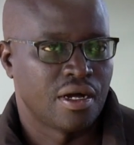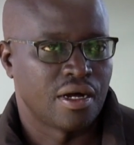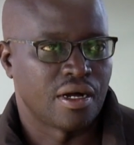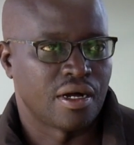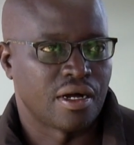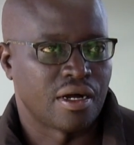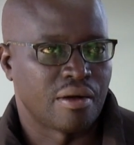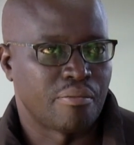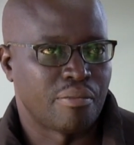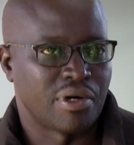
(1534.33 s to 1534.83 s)

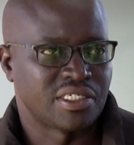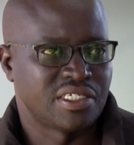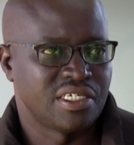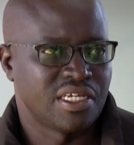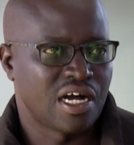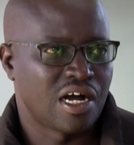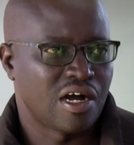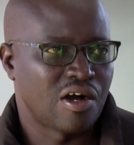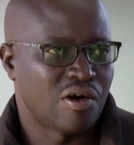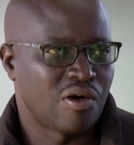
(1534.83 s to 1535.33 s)
But
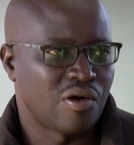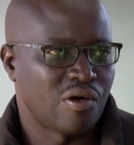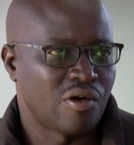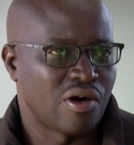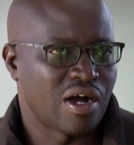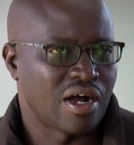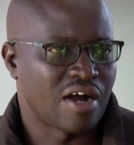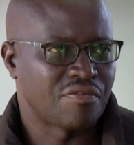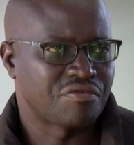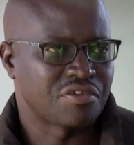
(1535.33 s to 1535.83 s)

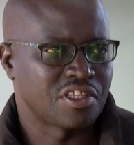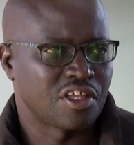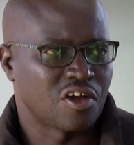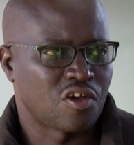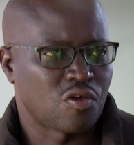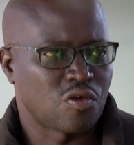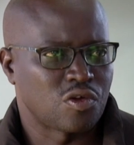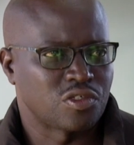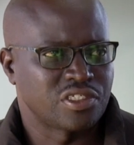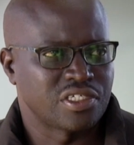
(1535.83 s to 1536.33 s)
now, after the
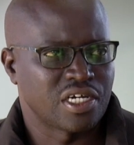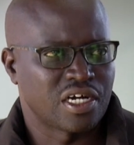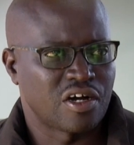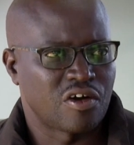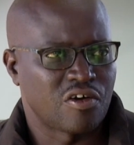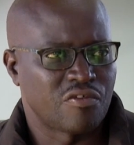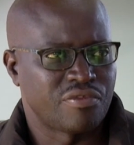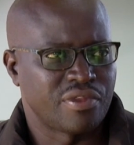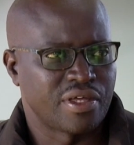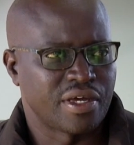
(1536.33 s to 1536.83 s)
closure
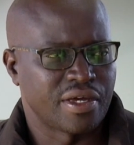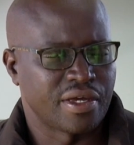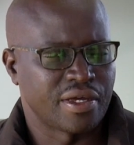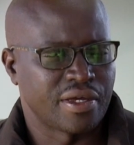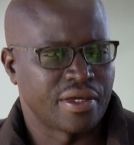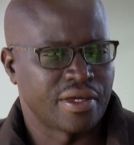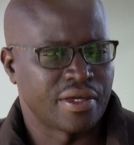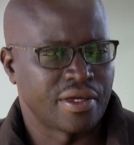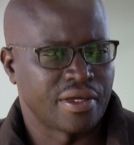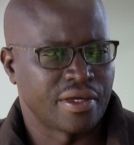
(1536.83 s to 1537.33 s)
of
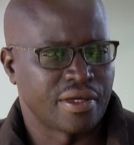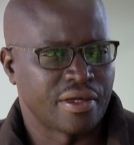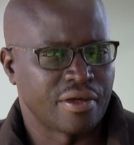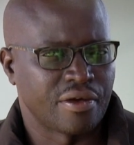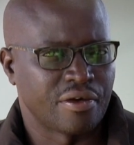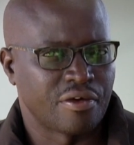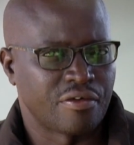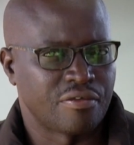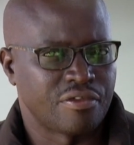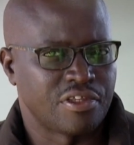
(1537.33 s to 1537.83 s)

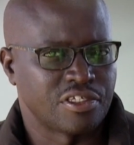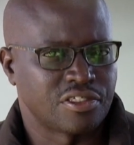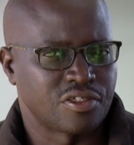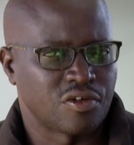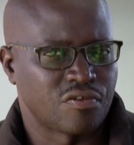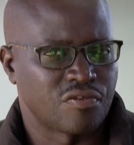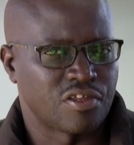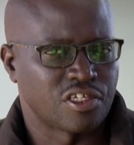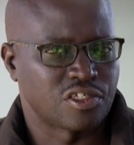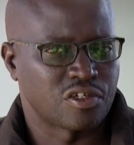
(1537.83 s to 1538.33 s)
the
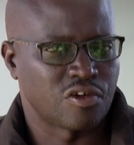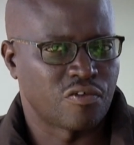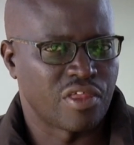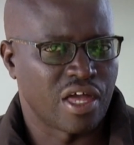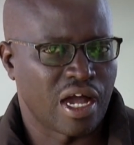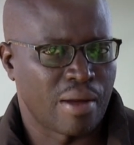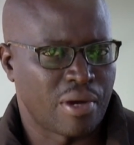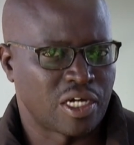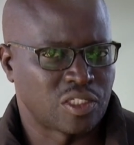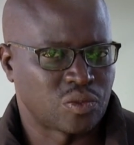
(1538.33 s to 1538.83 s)

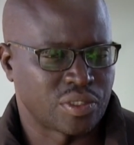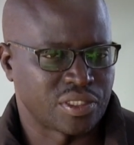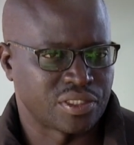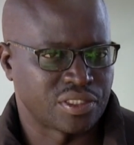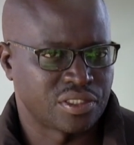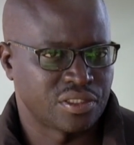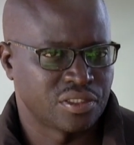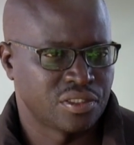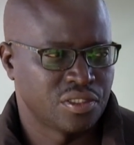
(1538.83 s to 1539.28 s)
abattoirs,